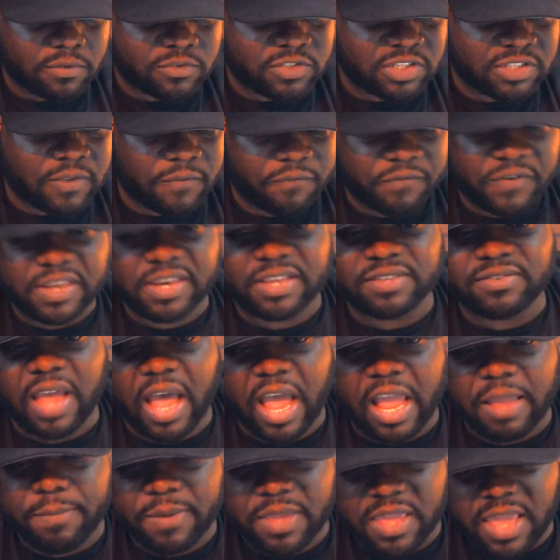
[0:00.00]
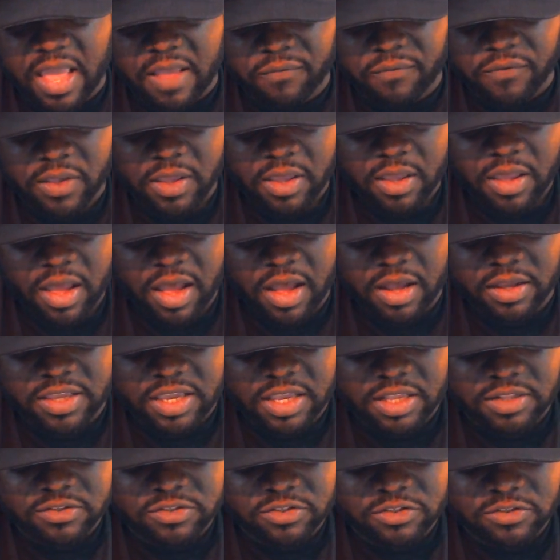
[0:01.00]
to defend his IBF
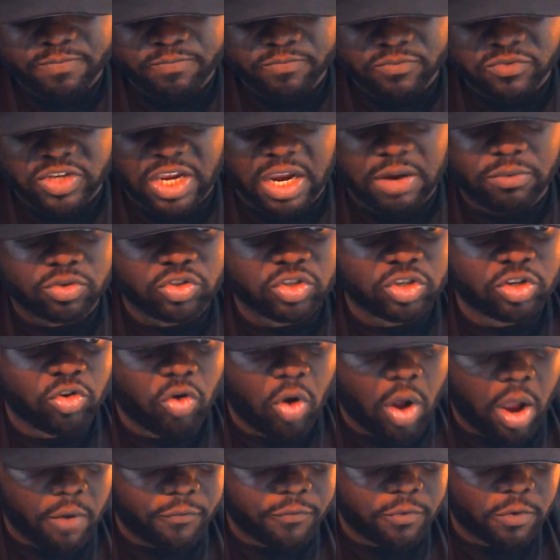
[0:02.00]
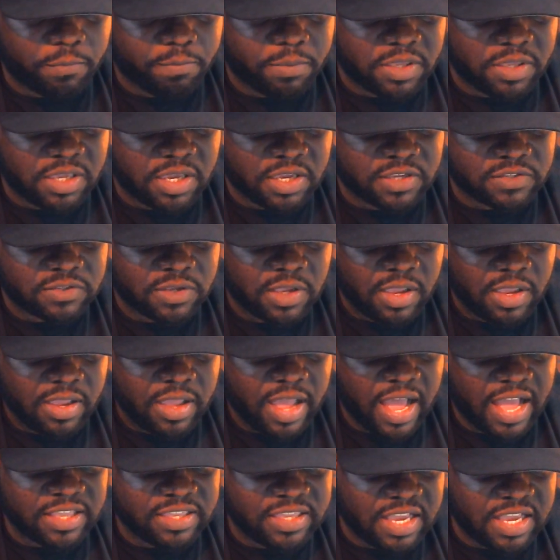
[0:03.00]
against Terrence Crawford because
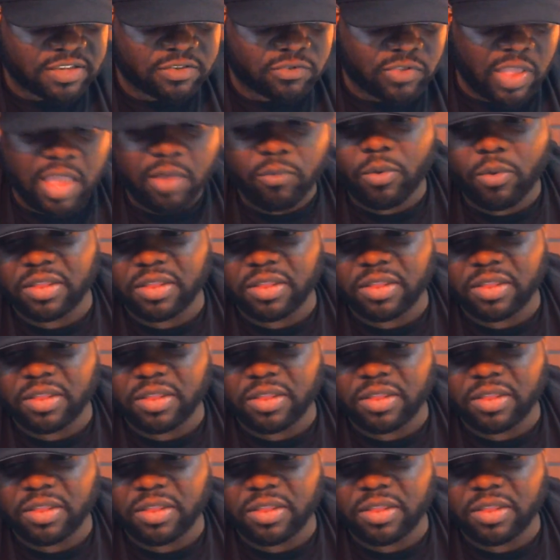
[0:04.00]
I guess they